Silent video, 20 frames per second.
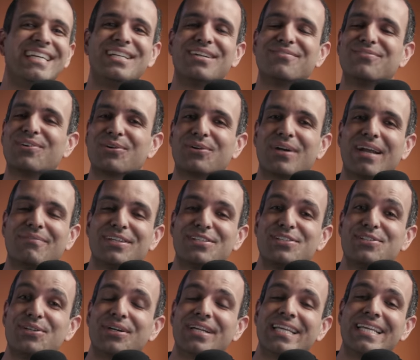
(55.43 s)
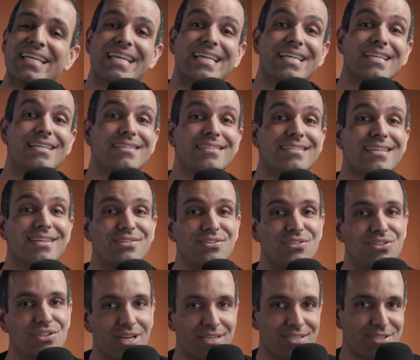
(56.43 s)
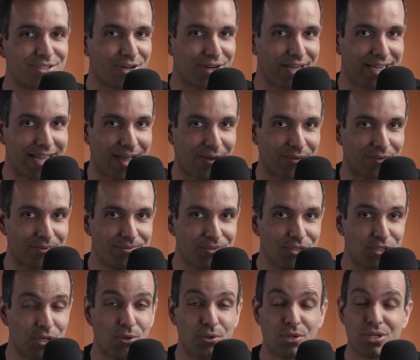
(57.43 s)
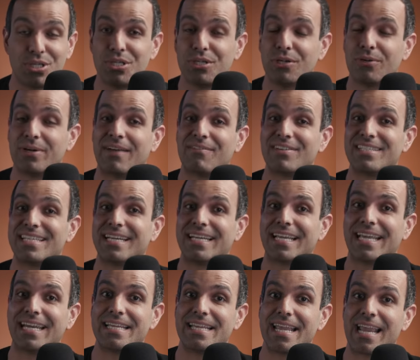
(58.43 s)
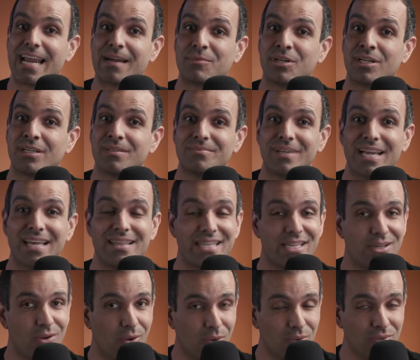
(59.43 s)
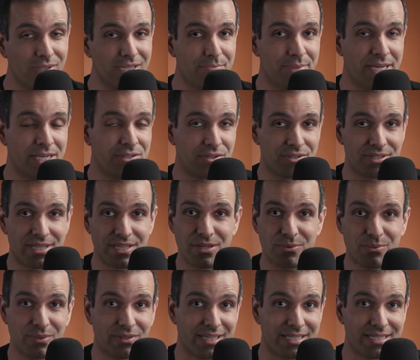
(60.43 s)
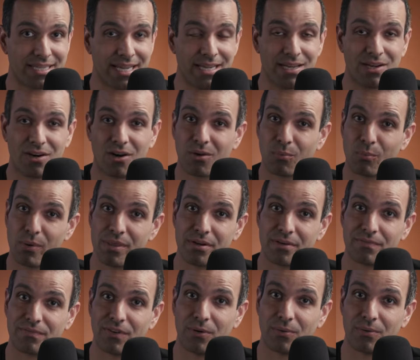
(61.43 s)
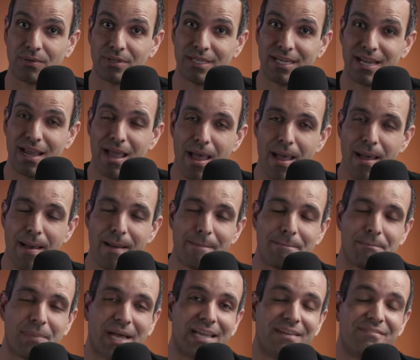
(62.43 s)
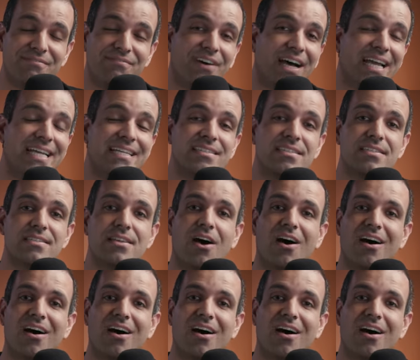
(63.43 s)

in your photographic journey is just starting out. So you don't have a dedicated camera and the only pictures that you really take are with your phone. My advice